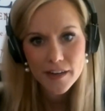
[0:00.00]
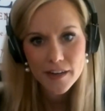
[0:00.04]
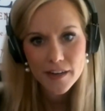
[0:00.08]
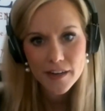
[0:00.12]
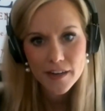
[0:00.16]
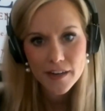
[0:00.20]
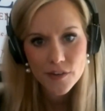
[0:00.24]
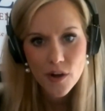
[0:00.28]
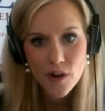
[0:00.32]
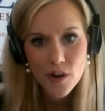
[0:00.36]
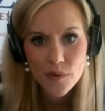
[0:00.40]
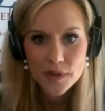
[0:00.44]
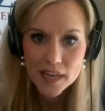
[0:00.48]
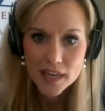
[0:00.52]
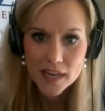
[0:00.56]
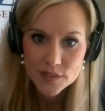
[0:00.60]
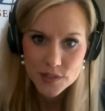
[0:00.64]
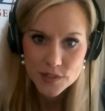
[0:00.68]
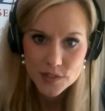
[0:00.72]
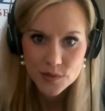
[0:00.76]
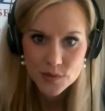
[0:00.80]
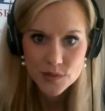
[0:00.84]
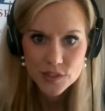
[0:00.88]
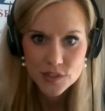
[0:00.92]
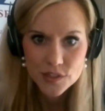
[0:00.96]
for all
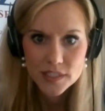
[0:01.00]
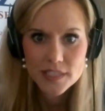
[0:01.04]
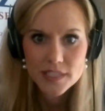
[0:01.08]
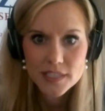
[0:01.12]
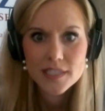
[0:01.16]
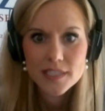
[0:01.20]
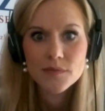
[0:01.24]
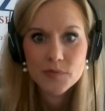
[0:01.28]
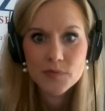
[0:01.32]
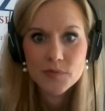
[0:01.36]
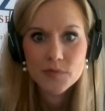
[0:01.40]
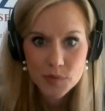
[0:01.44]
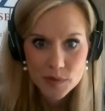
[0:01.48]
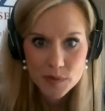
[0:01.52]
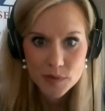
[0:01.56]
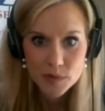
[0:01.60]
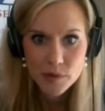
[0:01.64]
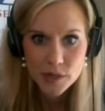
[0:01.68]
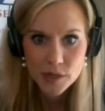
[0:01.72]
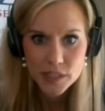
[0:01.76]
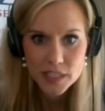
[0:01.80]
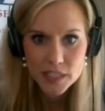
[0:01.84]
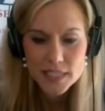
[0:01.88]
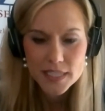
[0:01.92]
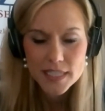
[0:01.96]
without socialism
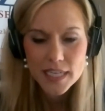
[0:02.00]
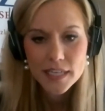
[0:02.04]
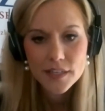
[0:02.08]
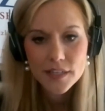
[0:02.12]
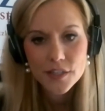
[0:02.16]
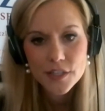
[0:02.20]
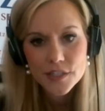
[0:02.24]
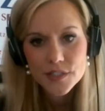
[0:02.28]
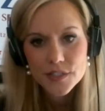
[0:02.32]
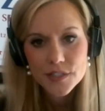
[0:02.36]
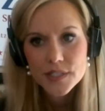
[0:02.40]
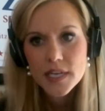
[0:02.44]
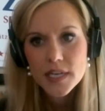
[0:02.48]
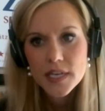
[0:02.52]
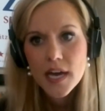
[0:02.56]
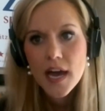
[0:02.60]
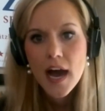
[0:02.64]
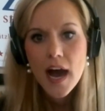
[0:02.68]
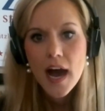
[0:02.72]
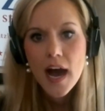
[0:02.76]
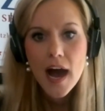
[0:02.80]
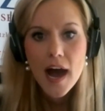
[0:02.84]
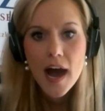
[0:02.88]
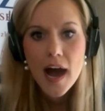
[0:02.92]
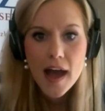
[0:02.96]
with Bernie Sanders.
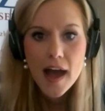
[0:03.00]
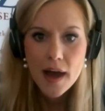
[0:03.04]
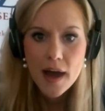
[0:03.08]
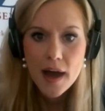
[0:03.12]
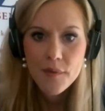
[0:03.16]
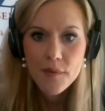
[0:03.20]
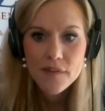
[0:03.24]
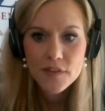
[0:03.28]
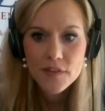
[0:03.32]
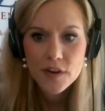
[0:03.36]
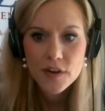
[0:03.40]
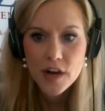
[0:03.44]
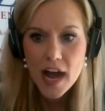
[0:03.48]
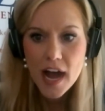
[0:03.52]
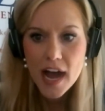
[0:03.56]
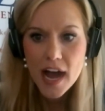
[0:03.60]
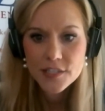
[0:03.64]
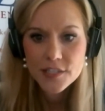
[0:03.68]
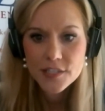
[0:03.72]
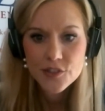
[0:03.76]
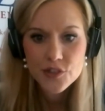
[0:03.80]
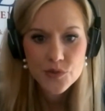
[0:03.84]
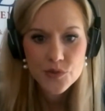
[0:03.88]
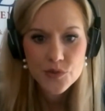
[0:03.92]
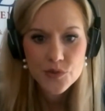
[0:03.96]
Uh, however, I
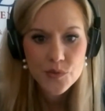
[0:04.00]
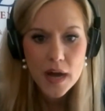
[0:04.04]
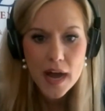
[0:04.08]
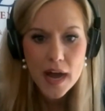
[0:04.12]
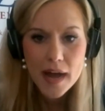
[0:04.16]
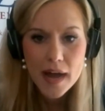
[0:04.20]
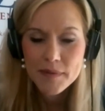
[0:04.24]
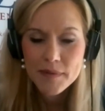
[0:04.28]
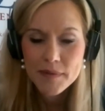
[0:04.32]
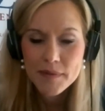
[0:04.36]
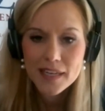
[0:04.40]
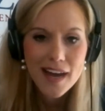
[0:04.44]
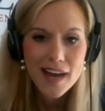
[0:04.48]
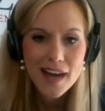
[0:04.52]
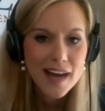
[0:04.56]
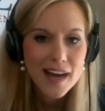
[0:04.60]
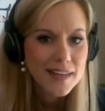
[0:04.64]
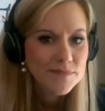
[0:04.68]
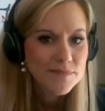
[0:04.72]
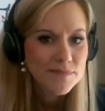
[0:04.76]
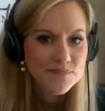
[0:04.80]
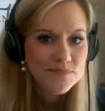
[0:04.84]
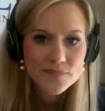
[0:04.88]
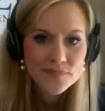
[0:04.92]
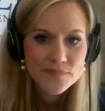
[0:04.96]
do, I mean, uh,
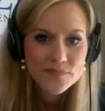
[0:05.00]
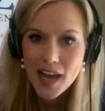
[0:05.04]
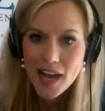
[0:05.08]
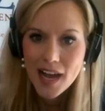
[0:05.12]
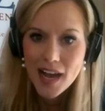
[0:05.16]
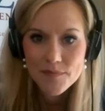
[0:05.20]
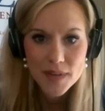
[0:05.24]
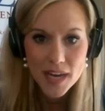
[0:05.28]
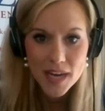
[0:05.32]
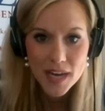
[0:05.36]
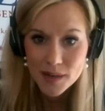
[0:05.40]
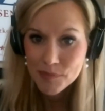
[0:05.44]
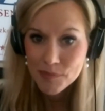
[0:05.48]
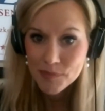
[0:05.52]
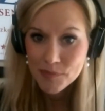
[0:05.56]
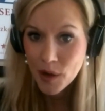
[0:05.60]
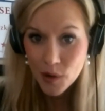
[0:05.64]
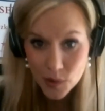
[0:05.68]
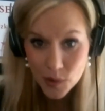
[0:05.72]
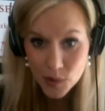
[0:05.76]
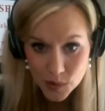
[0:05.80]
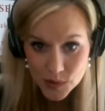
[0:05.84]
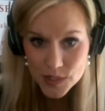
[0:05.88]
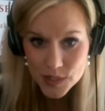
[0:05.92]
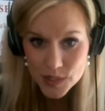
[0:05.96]
I'm not
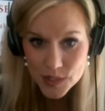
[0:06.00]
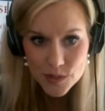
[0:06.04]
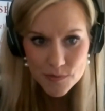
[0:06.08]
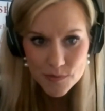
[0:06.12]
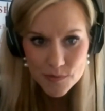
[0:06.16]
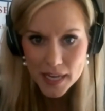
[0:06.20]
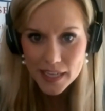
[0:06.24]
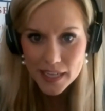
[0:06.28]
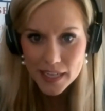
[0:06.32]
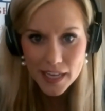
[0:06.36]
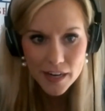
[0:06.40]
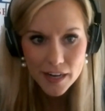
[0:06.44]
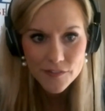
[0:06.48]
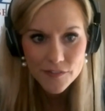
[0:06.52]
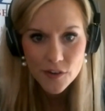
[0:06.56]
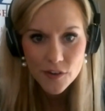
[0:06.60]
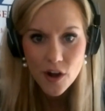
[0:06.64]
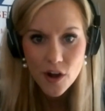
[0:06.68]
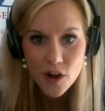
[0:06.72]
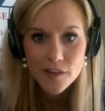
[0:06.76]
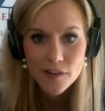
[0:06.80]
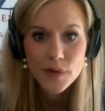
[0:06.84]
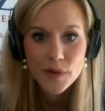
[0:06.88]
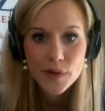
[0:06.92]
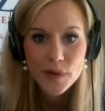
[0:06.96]
opposed to Medicare for
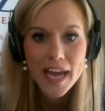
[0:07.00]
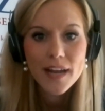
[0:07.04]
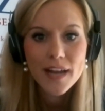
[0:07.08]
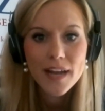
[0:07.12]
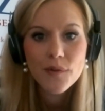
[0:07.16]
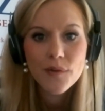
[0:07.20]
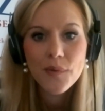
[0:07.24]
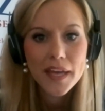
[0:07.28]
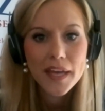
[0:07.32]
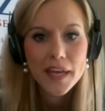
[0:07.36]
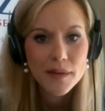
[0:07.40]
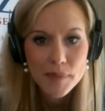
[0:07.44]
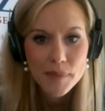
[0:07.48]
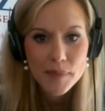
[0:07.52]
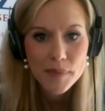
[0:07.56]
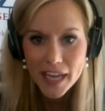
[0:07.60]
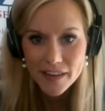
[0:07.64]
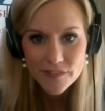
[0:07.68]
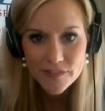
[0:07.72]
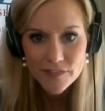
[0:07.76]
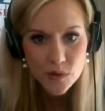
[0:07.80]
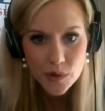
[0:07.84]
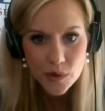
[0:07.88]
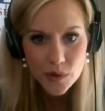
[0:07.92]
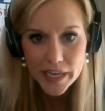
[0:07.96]
All if we had a way to pay
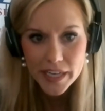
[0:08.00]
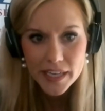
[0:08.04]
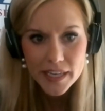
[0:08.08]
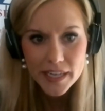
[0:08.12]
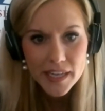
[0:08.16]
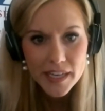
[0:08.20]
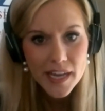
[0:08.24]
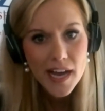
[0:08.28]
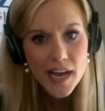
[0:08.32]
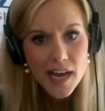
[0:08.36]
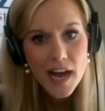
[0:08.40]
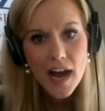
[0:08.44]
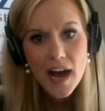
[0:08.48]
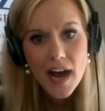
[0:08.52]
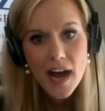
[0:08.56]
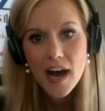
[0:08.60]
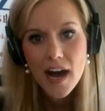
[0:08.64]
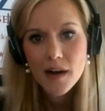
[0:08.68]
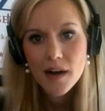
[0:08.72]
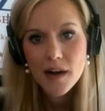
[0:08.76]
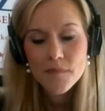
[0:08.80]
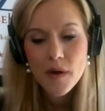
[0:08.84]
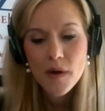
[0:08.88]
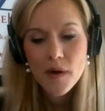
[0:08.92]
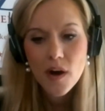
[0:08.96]
for it.
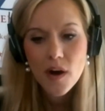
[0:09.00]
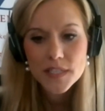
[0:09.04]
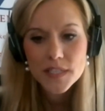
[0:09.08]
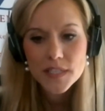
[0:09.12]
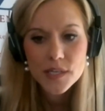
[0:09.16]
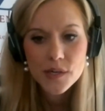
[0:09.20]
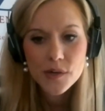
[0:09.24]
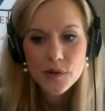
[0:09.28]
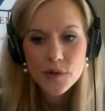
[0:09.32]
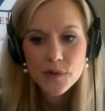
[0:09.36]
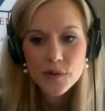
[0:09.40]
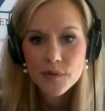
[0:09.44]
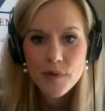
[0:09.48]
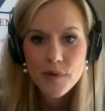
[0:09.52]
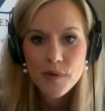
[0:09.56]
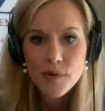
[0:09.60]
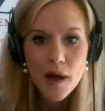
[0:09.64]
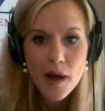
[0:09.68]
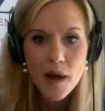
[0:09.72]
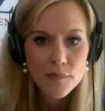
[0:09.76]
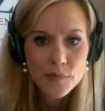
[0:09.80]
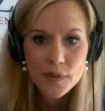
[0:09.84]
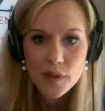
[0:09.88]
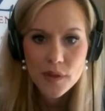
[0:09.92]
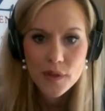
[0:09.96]
Um, also, the
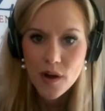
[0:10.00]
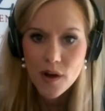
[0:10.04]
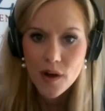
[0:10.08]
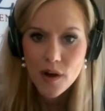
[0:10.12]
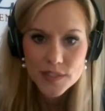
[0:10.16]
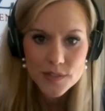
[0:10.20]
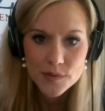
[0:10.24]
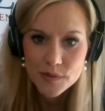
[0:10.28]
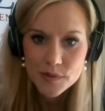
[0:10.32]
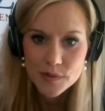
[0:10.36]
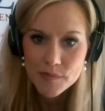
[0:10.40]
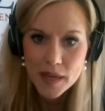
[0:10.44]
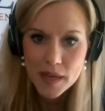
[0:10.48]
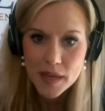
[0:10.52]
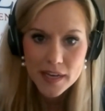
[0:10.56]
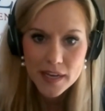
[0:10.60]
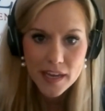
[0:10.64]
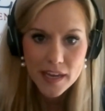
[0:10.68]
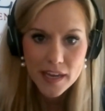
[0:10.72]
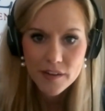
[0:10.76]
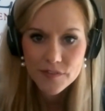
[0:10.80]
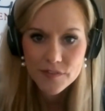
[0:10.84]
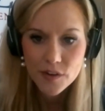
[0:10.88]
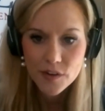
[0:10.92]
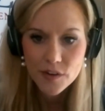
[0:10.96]
problem with also with
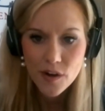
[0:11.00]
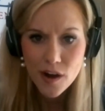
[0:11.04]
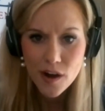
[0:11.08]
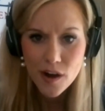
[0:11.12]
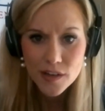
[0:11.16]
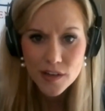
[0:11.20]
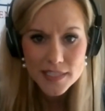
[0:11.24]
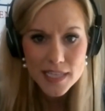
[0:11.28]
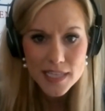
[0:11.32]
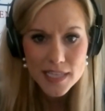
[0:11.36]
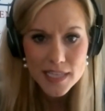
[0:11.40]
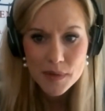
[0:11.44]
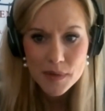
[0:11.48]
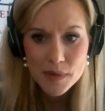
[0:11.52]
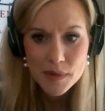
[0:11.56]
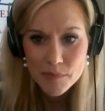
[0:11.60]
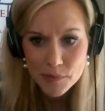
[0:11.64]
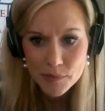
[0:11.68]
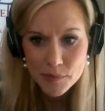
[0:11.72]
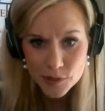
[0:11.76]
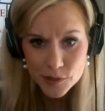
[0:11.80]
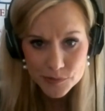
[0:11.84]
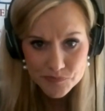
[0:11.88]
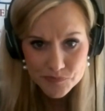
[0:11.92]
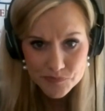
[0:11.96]
Medicare for All is that
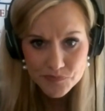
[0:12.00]
people